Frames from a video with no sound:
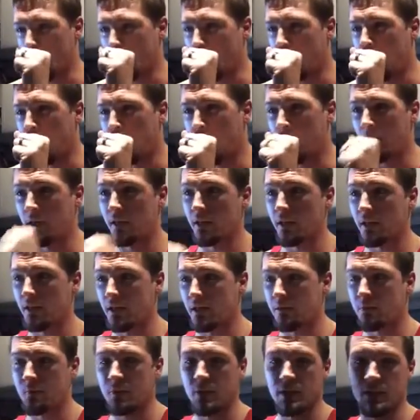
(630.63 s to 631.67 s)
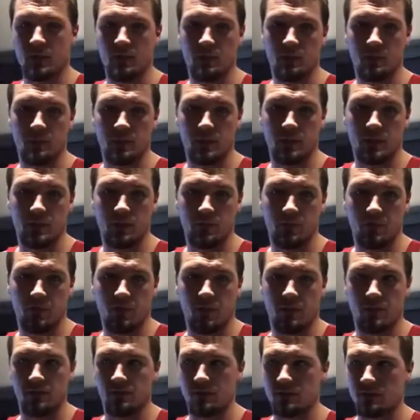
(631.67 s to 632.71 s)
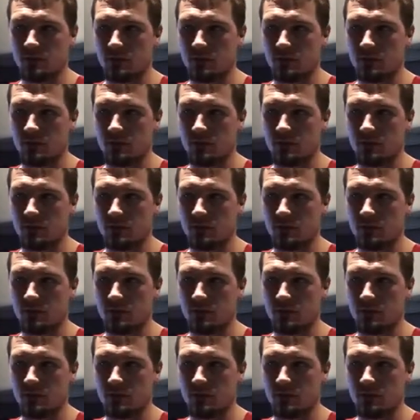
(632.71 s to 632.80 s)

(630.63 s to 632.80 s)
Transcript: hey, you pay a little bit up front.